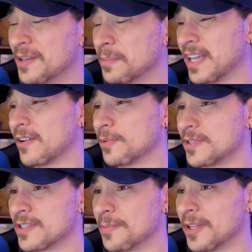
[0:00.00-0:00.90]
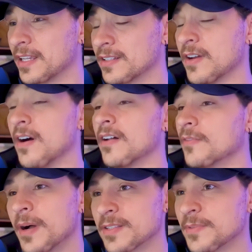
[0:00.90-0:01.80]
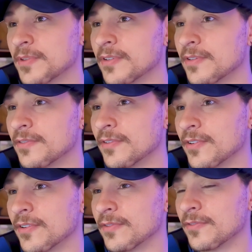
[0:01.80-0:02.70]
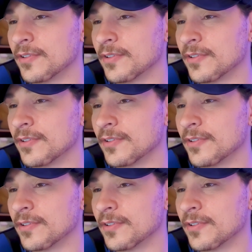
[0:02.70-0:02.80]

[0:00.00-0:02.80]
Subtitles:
But that opens up like a ton of possibility for